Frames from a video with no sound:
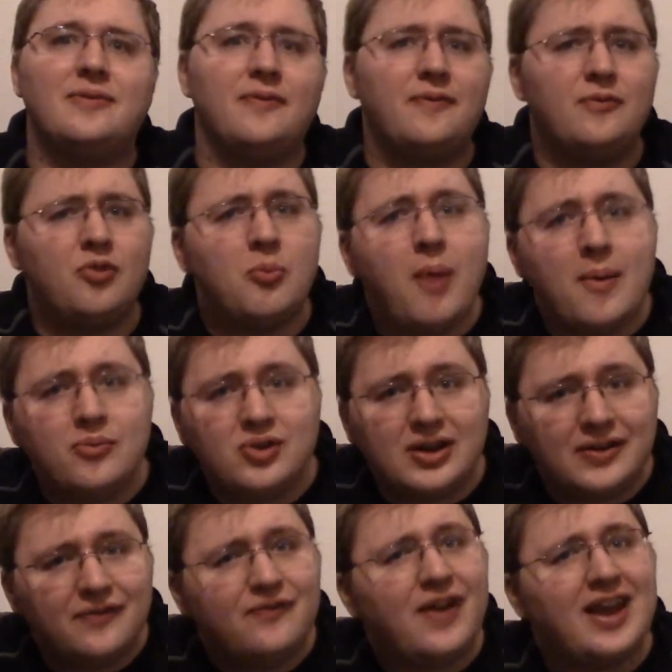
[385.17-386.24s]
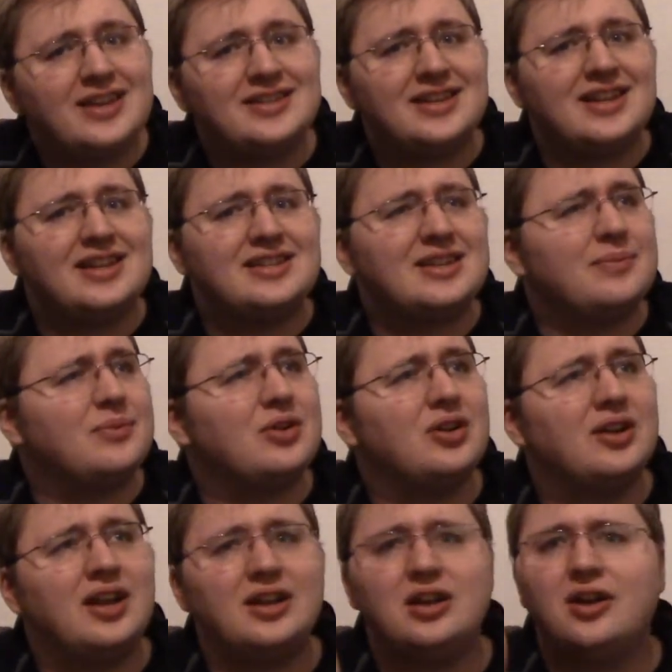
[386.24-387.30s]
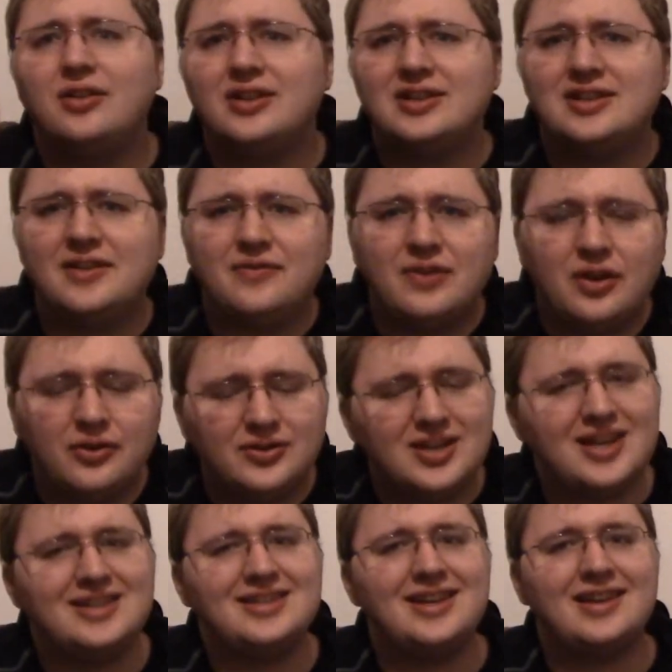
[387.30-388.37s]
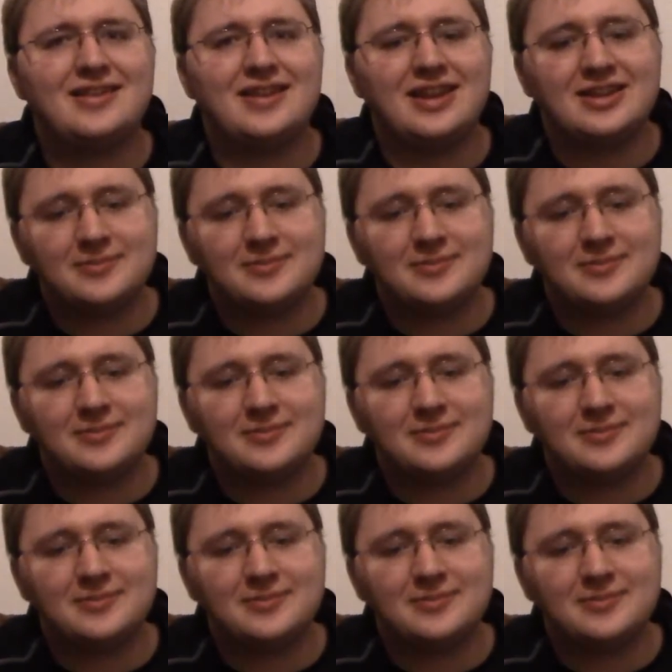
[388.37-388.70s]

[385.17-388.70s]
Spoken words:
remembering faces and good at all these different artistic things,